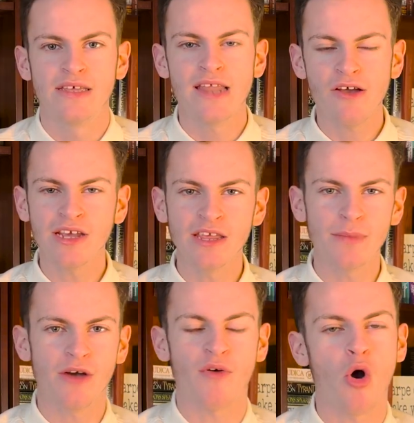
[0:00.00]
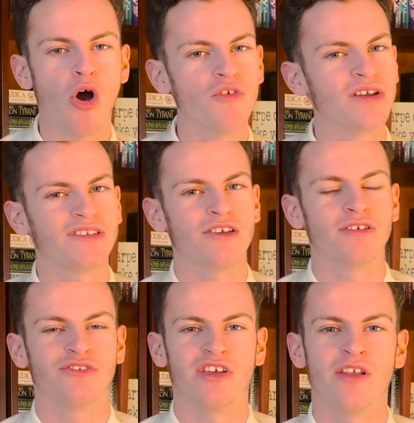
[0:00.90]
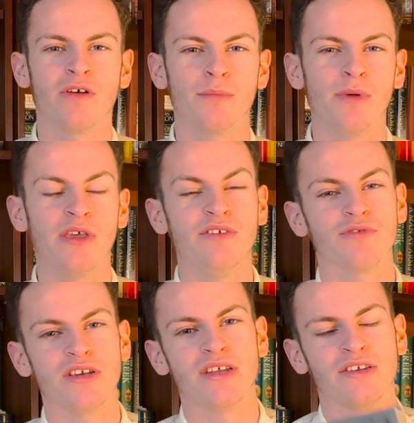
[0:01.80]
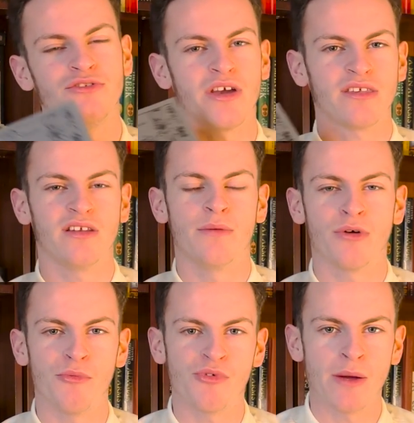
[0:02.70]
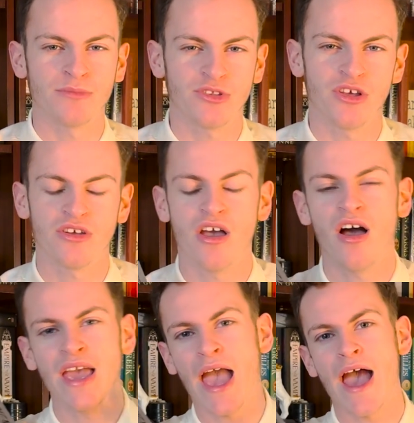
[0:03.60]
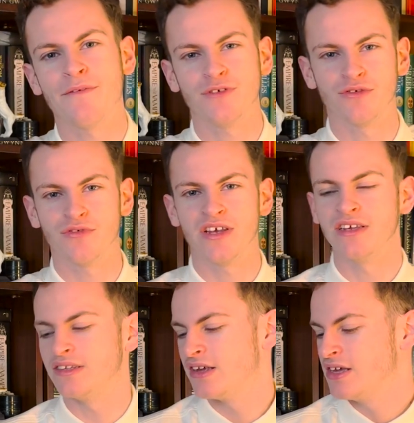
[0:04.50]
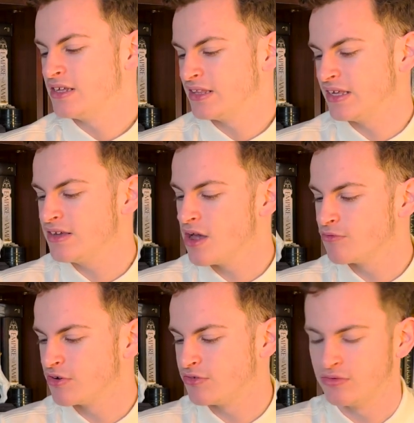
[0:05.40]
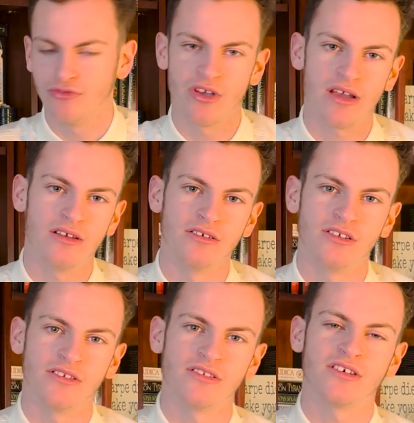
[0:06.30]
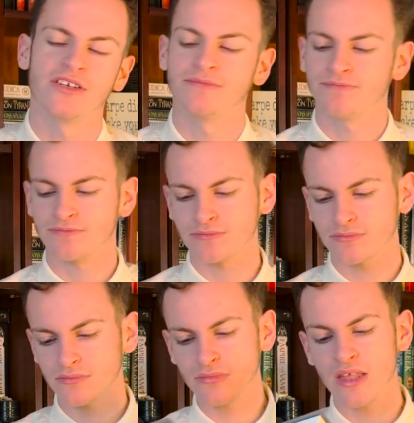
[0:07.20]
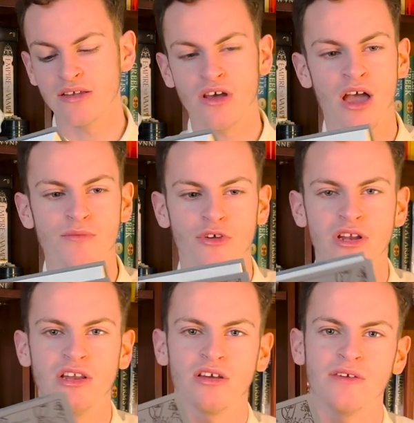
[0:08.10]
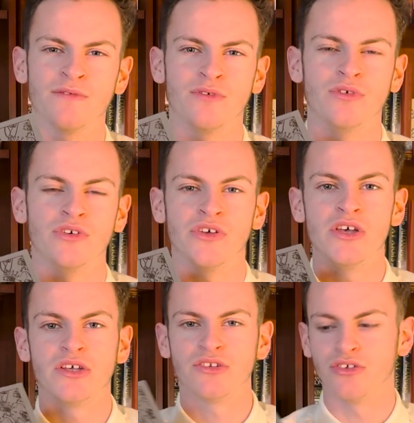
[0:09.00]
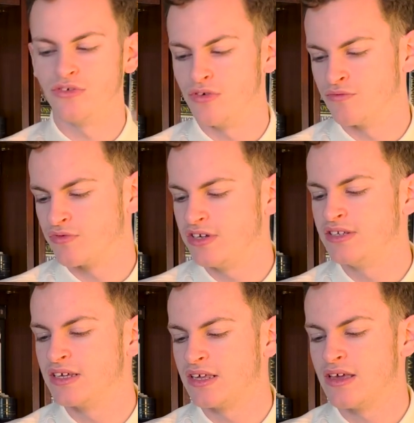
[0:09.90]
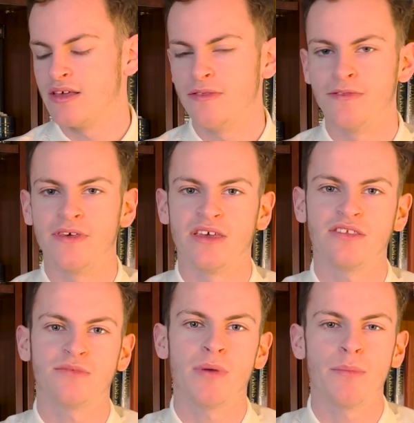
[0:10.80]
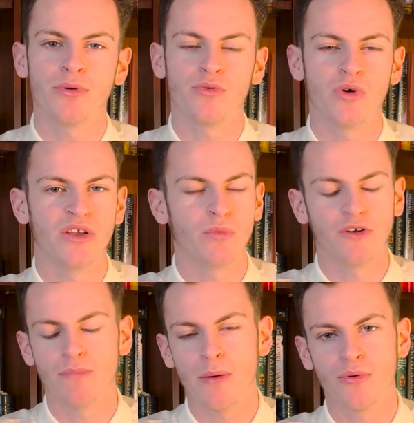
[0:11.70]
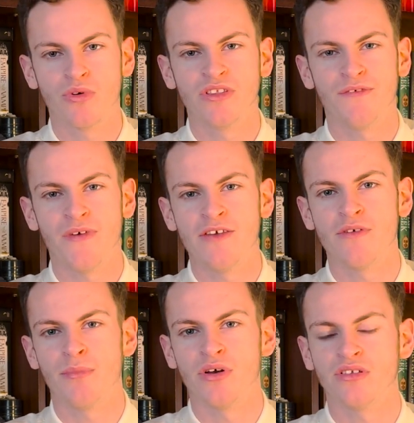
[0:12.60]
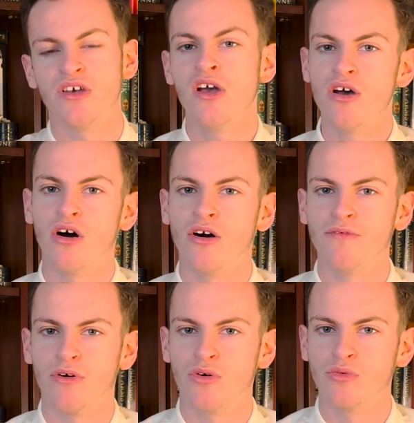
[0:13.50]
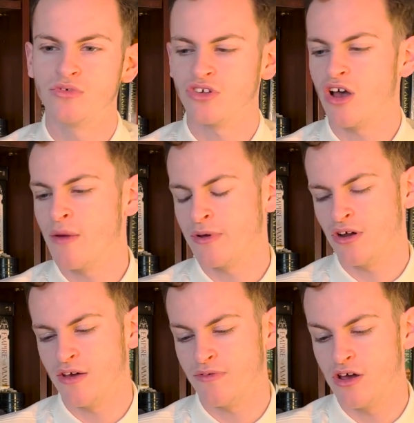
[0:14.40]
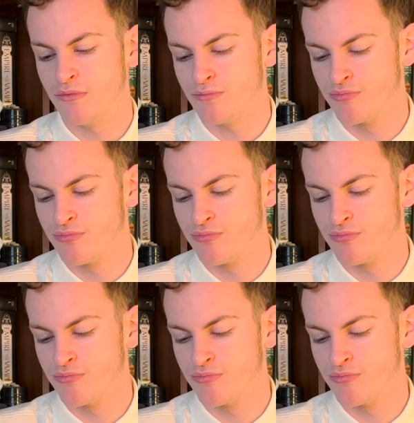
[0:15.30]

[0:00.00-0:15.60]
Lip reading: Now getting a bit of horror territory, and I'm going to be reading Dracula by Bram Stoker. I have to read the original Dracula, don't I? And I'm really looking forward to reading this. Papa Gwyn, one of Papa Gwyn's favourite books of all time, and I've heard